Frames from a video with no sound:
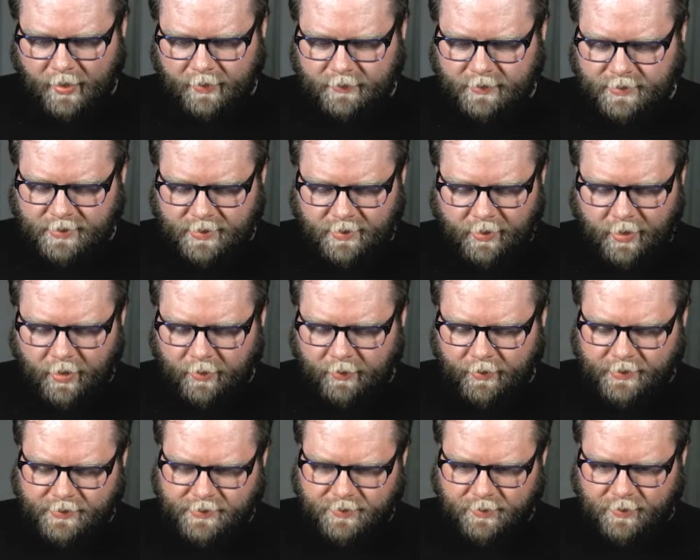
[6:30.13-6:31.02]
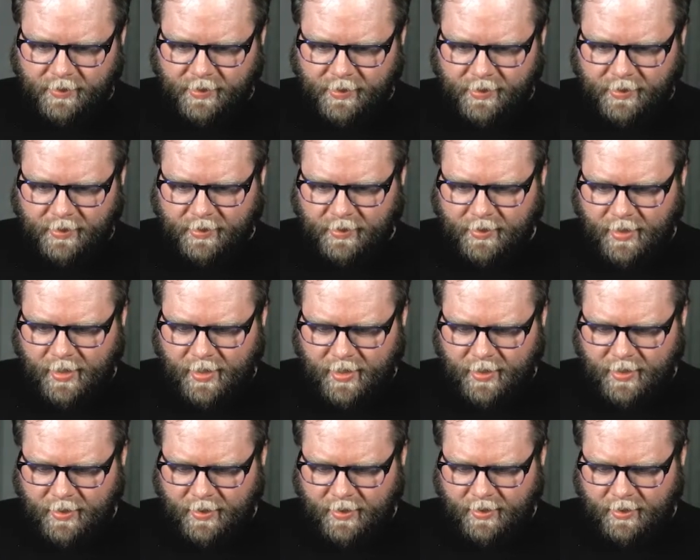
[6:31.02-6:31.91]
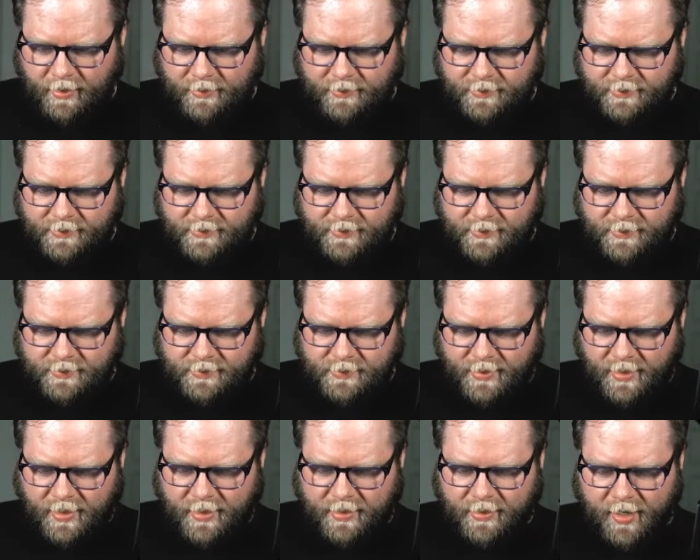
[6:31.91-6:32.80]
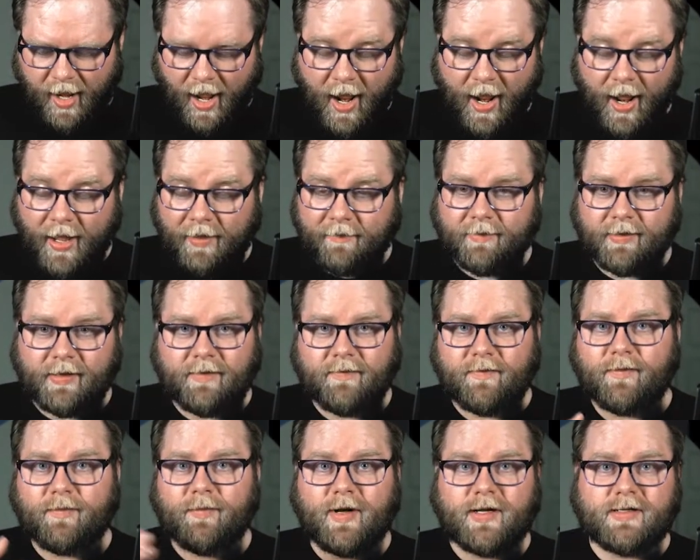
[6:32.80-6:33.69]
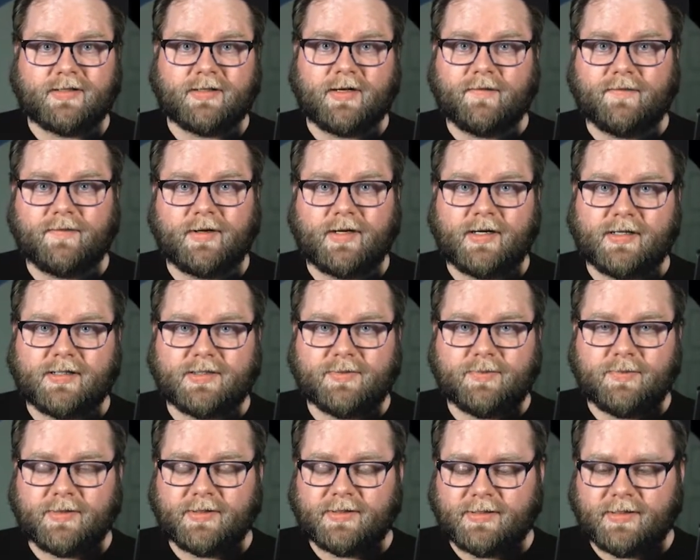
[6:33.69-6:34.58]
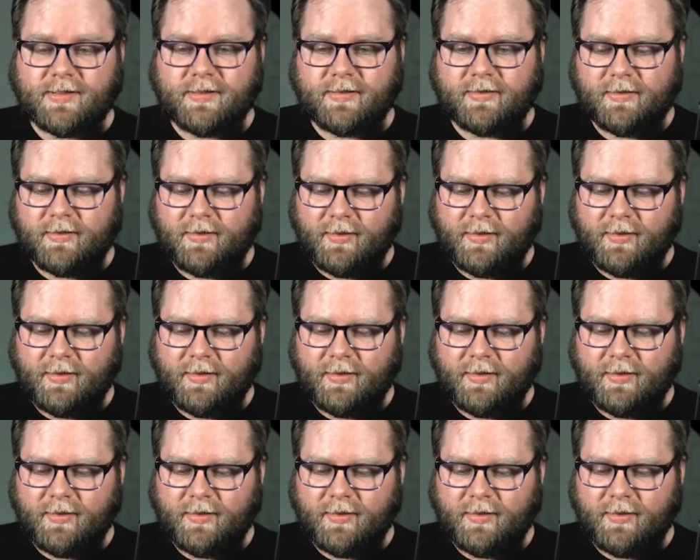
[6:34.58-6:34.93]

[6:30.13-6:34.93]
So no, it's working as designed. I haven't given myself any explicit